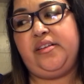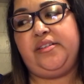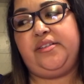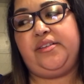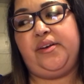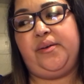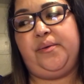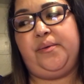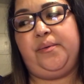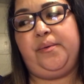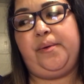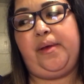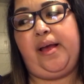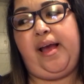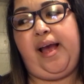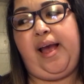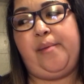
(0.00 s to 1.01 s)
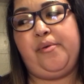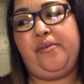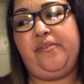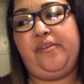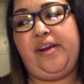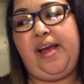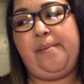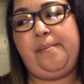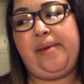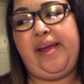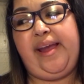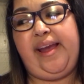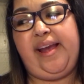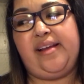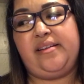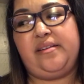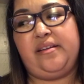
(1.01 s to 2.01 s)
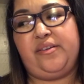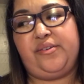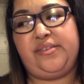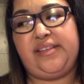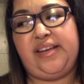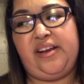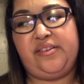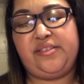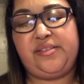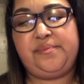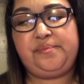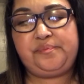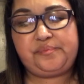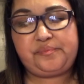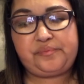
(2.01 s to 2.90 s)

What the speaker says: So I'm over at my aunt and uncle's house,